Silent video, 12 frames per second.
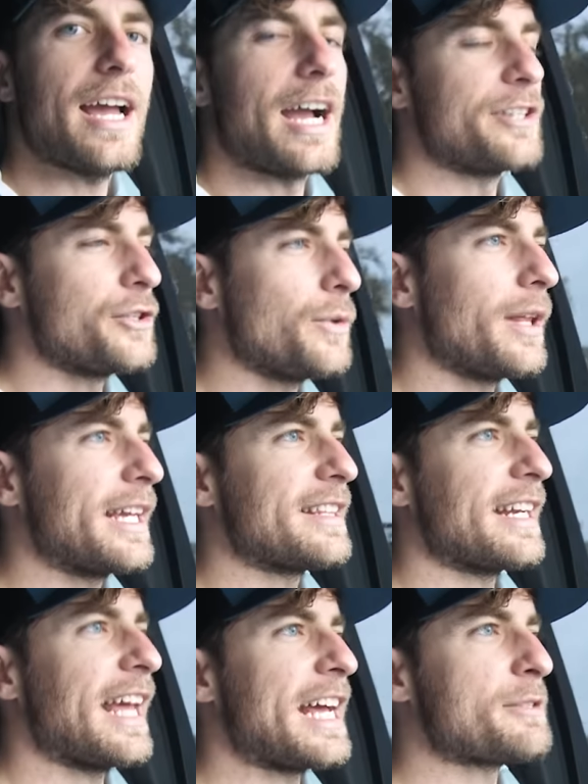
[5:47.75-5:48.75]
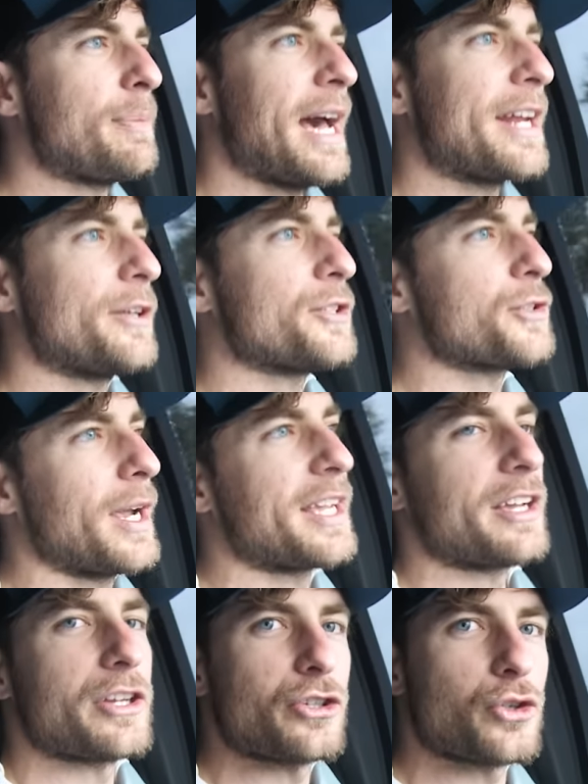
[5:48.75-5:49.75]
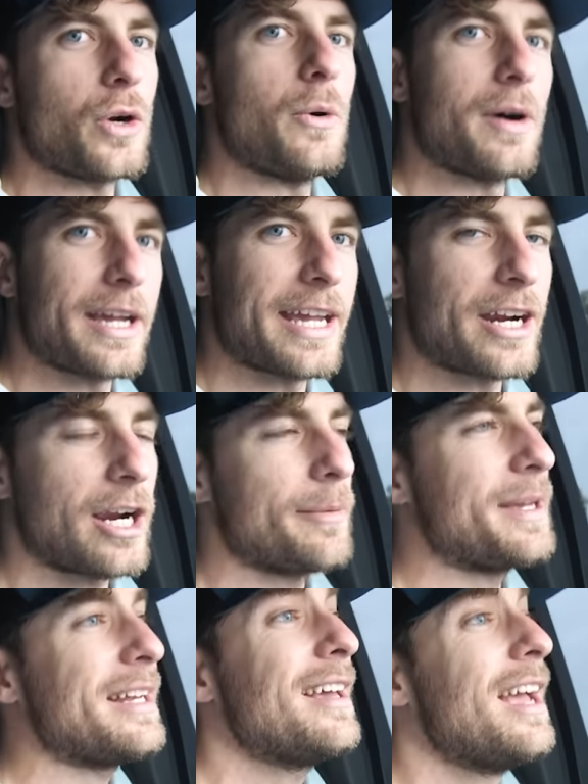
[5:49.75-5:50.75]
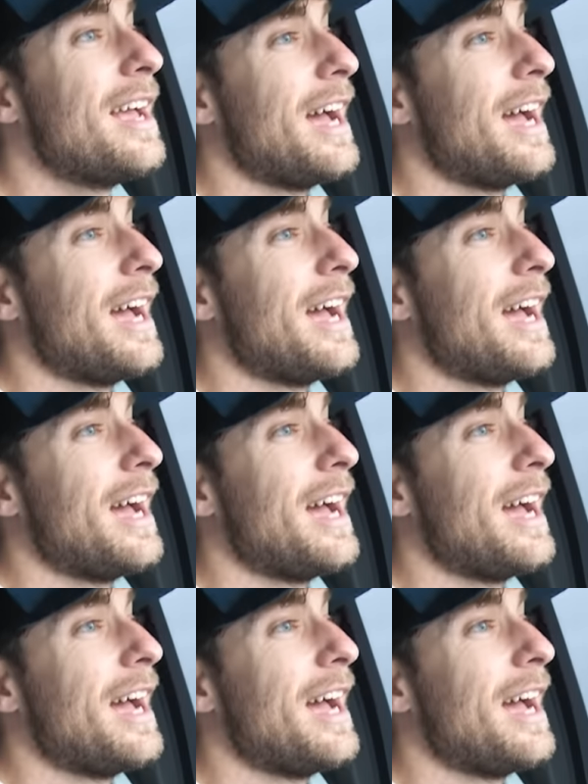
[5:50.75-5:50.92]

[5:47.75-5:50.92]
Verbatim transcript: I do like that it has paddles, so I can control what gear I'm in.